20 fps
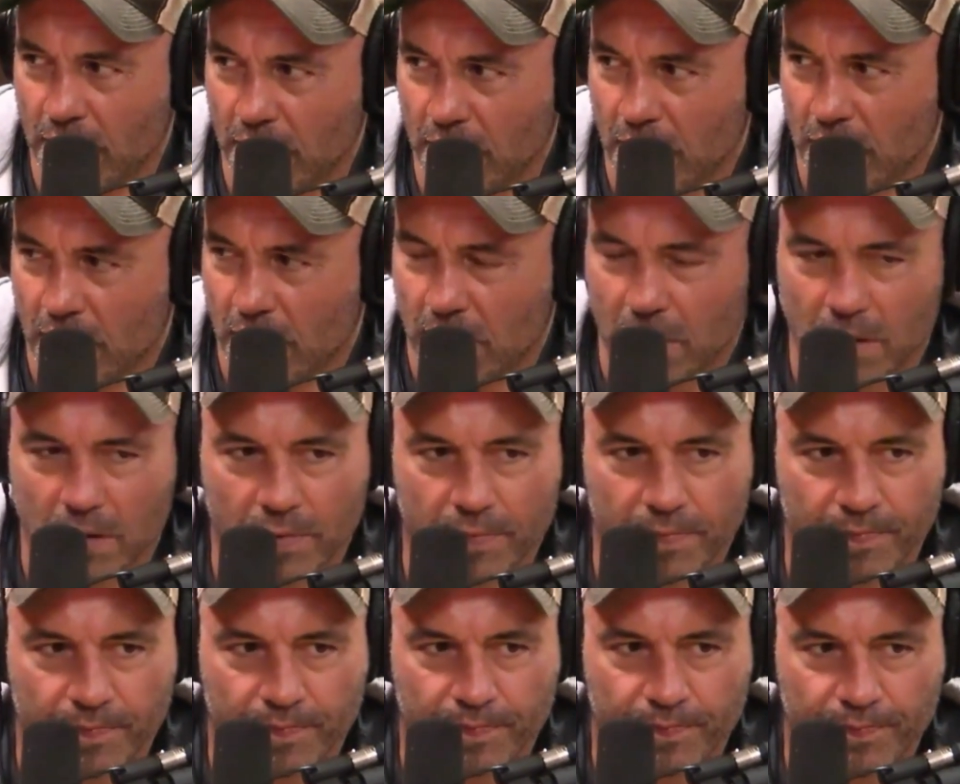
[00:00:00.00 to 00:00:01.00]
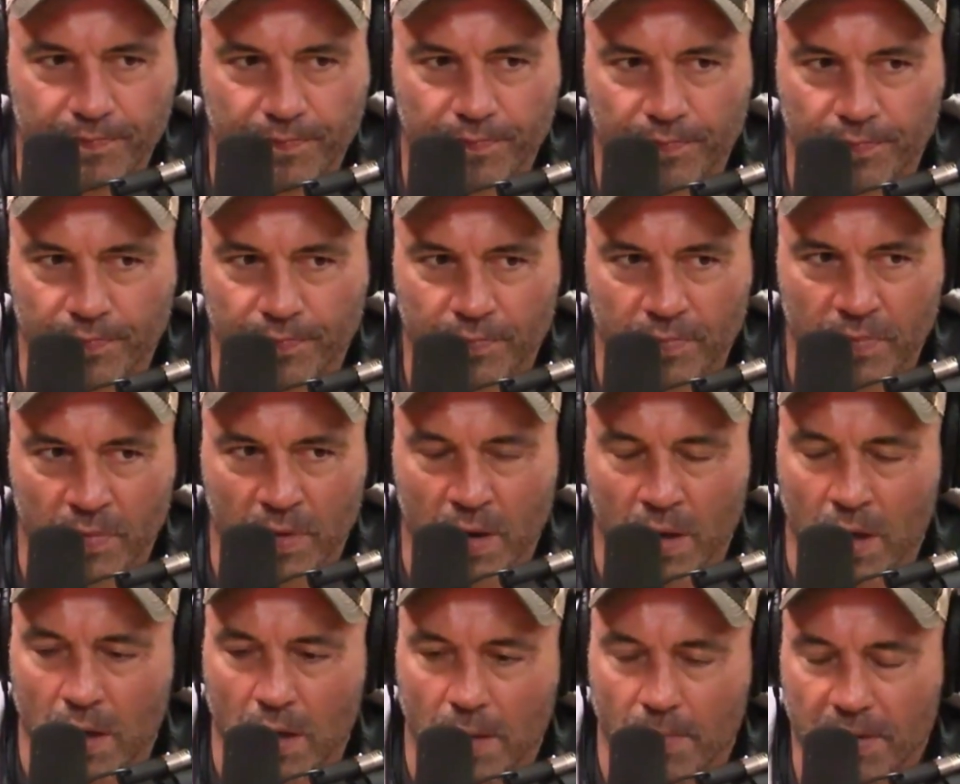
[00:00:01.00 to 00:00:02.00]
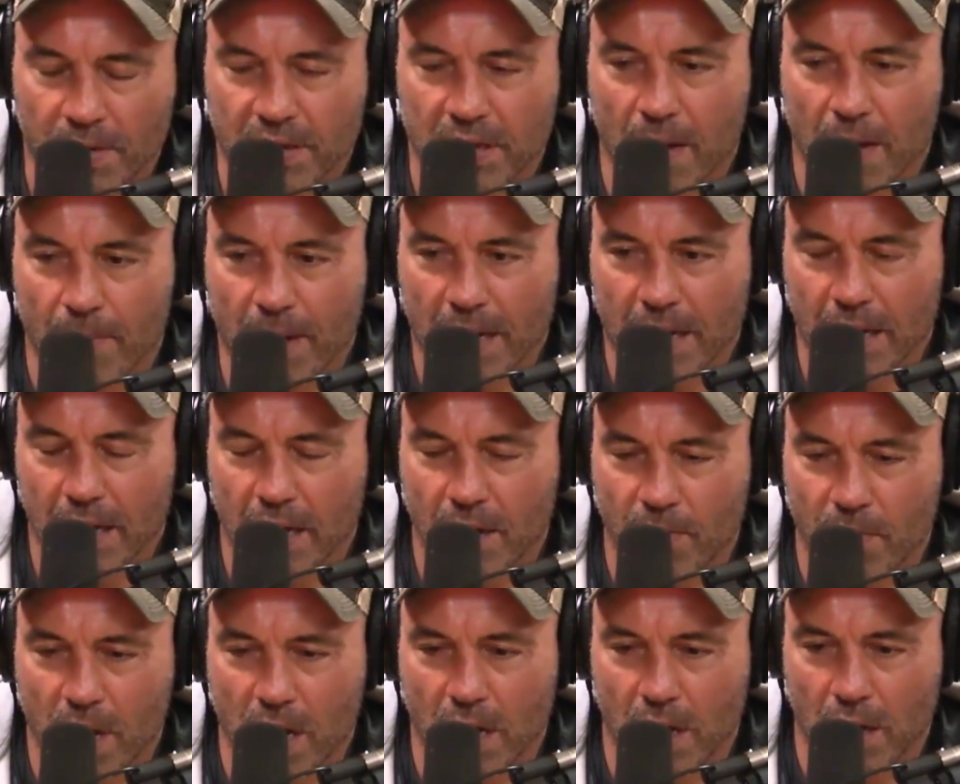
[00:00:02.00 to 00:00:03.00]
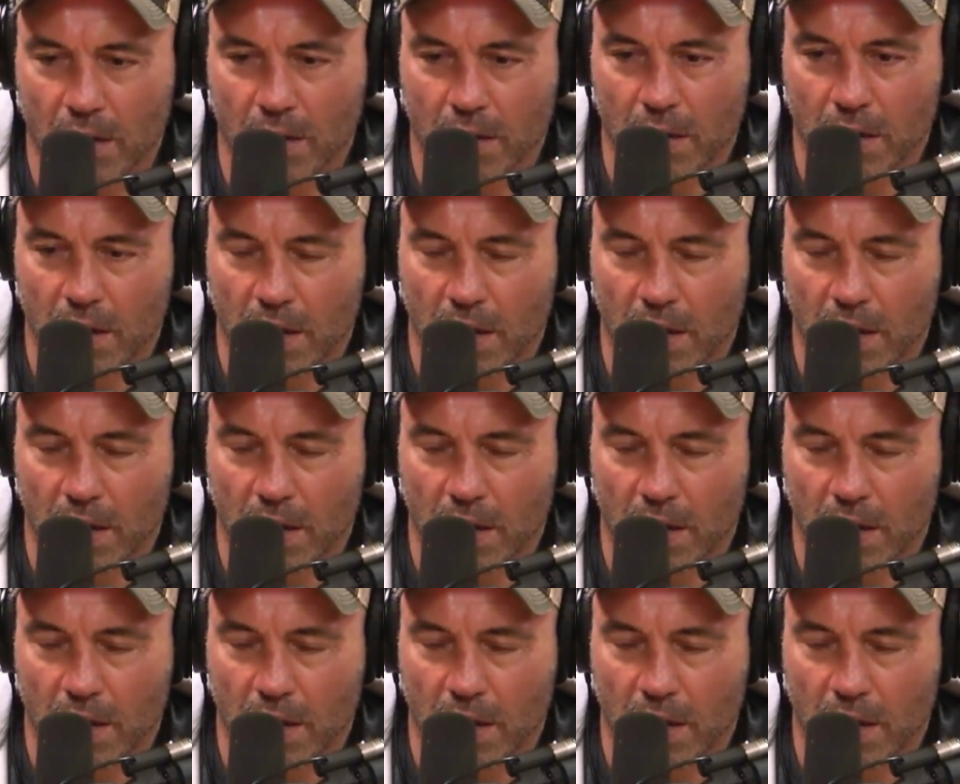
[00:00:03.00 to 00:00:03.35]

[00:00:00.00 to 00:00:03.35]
I thought he's still making videos, right? If he's not making any money.